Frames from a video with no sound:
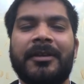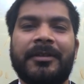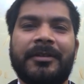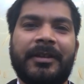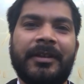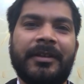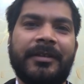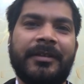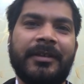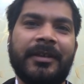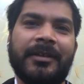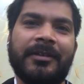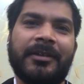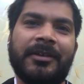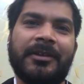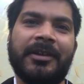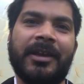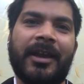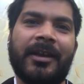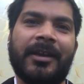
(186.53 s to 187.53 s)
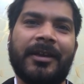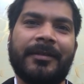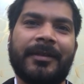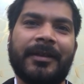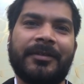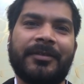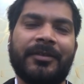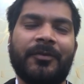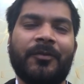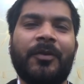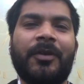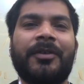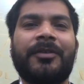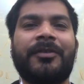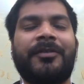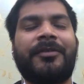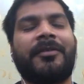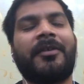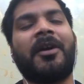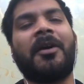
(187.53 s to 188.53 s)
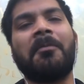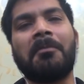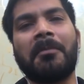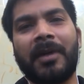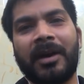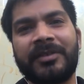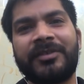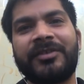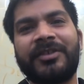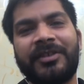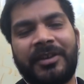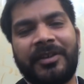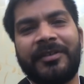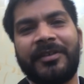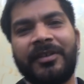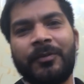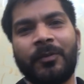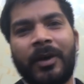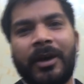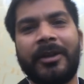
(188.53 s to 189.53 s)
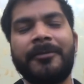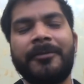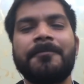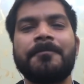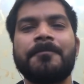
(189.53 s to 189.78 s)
This year the DILR section was a much easy one.